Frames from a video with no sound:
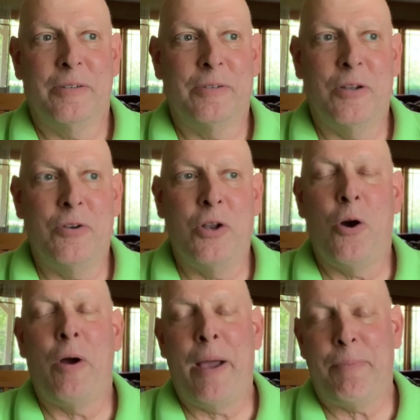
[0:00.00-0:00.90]

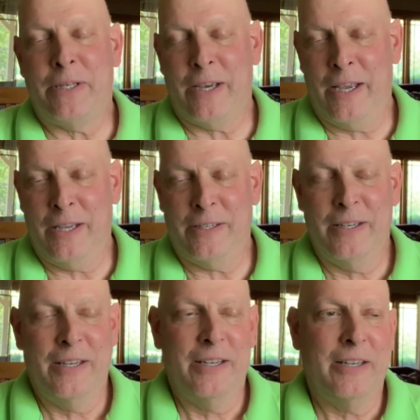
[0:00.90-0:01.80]
no appetite,
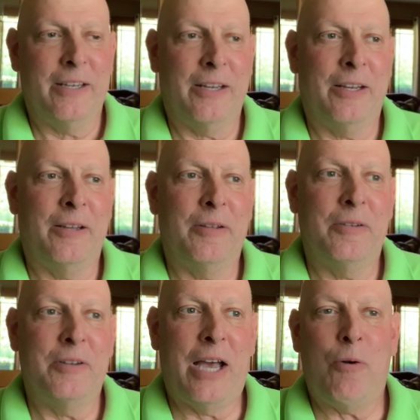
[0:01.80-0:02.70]

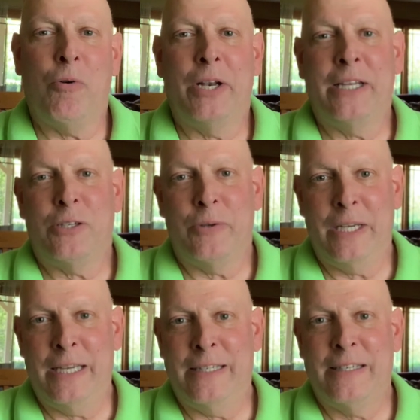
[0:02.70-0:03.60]
not wanting to
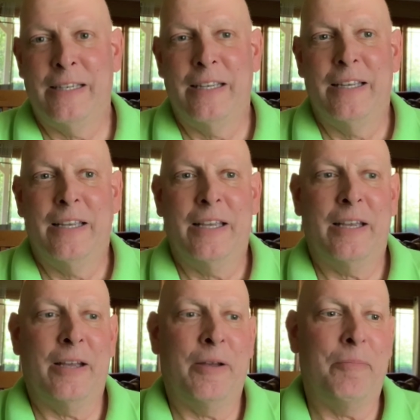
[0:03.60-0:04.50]
eat,
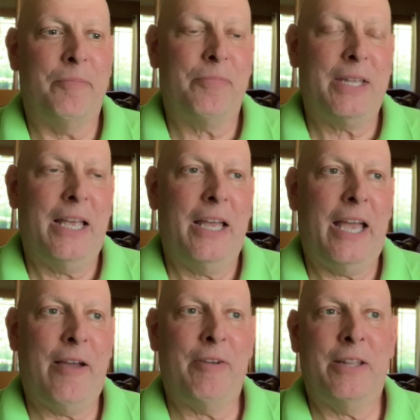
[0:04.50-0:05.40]

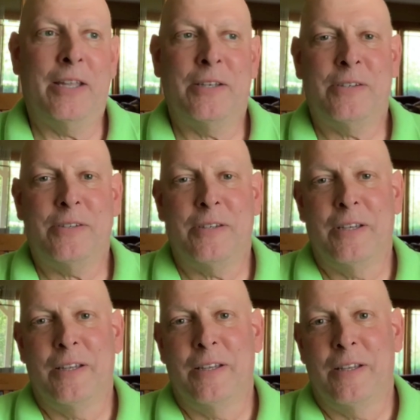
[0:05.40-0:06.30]
having this
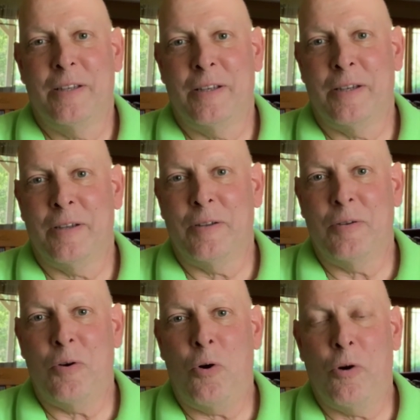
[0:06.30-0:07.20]

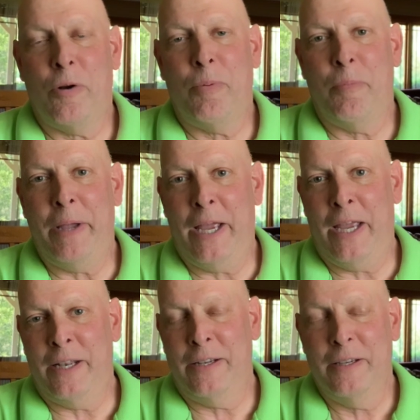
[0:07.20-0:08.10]
horrible
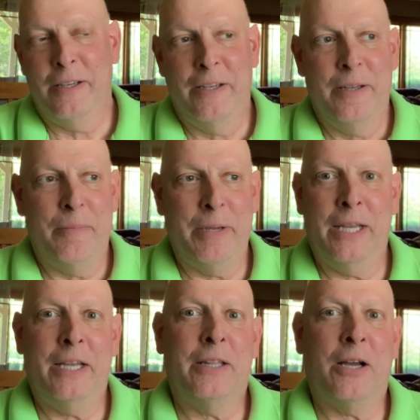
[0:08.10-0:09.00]
pain,
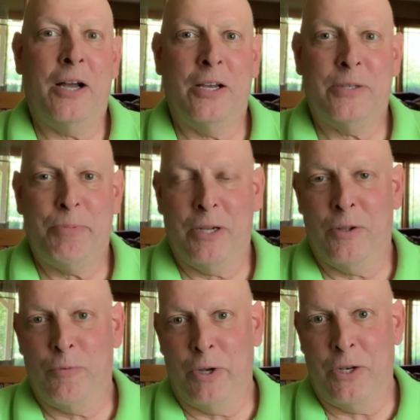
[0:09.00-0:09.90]
being in the
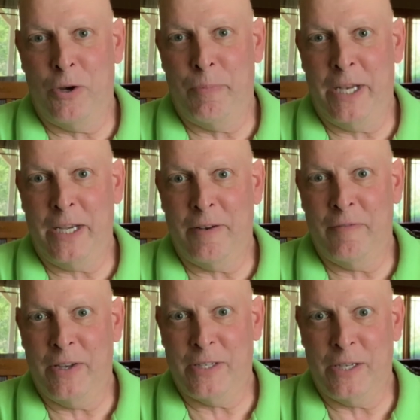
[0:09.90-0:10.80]
hospital when nobody can
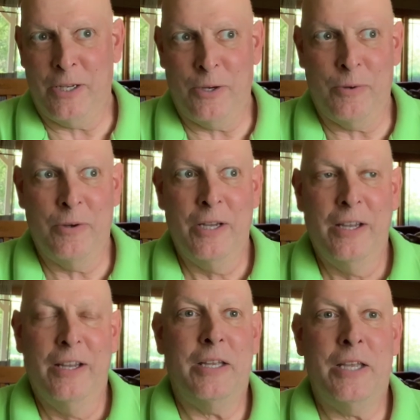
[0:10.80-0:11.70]
visit you.
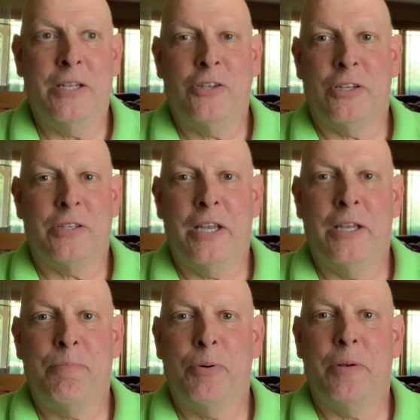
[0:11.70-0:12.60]

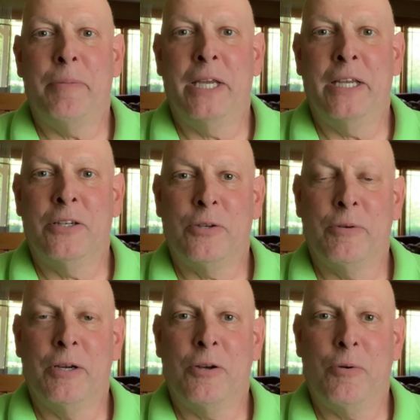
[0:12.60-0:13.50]
It put me
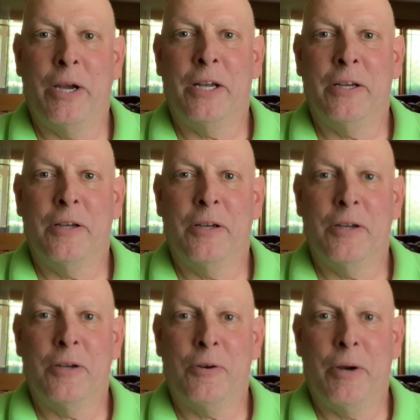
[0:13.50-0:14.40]
into quite
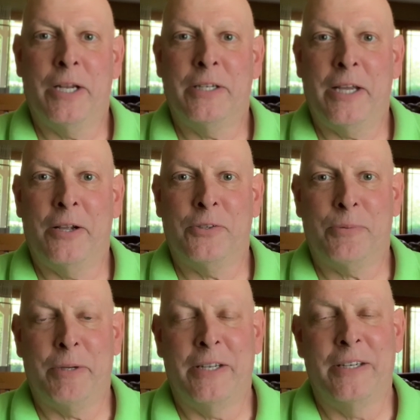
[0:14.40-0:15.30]
a
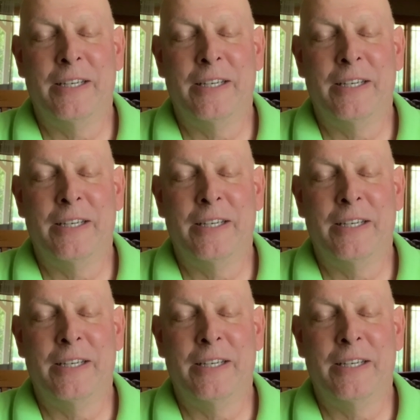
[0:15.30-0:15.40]
tailspin.